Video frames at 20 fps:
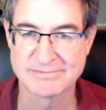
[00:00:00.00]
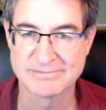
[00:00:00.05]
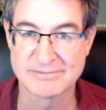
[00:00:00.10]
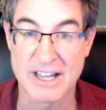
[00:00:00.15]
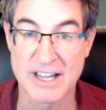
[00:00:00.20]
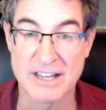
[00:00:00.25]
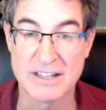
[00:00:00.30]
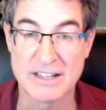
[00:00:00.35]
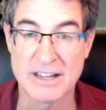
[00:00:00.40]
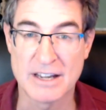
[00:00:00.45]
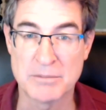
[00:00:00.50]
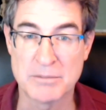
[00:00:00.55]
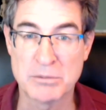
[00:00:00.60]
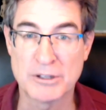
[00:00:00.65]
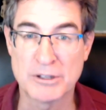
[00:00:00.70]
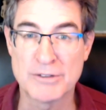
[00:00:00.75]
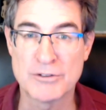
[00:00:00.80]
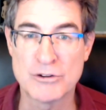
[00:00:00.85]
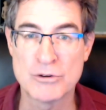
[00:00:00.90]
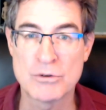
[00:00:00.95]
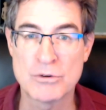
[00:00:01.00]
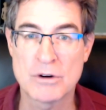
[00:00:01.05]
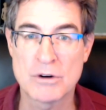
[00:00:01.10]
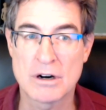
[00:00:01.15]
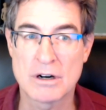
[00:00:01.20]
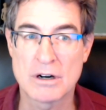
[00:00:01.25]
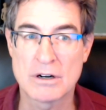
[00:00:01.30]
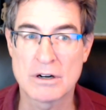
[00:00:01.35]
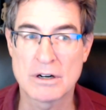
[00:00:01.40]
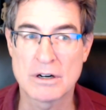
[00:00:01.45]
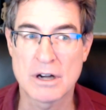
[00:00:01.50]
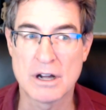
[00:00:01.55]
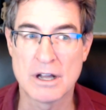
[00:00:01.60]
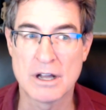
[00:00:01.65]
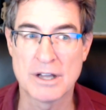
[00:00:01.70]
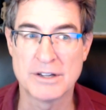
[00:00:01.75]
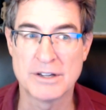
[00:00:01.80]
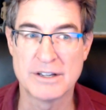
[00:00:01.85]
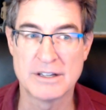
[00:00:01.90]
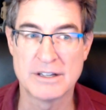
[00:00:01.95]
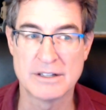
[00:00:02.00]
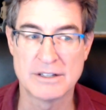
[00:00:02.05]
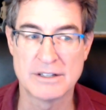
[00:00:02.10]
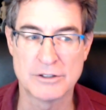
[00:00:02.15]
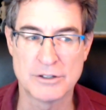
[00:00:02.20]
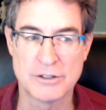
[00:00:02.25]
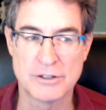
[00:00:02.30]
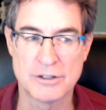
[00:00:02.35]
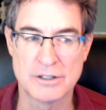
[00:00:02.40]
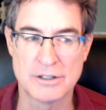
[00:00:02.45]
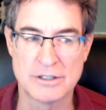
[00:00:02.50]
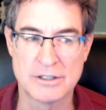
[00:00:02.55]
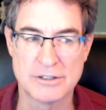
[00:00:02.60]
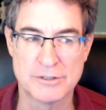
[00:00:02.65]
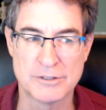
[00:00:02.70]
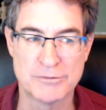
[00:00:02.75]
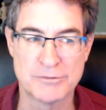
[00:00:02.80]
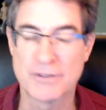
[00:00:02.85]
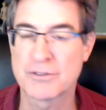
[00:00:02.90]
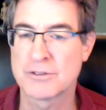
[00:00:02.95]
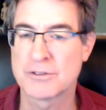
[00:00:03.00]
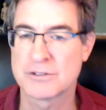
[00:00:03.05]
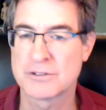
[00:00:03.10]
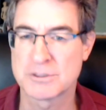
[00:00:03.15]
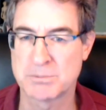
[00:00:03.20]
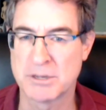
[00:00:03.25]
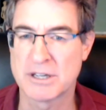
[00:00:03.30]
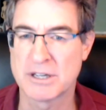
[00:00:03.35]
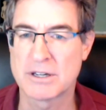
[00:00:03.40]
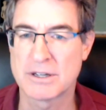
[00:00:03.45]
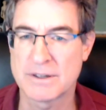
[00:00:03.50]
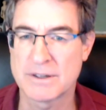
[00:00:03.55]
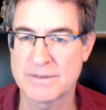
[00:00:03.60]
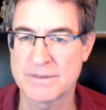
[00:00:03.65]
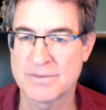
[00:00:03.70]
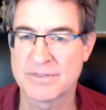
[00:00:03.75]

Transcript: And I believe you are on the fifth speaker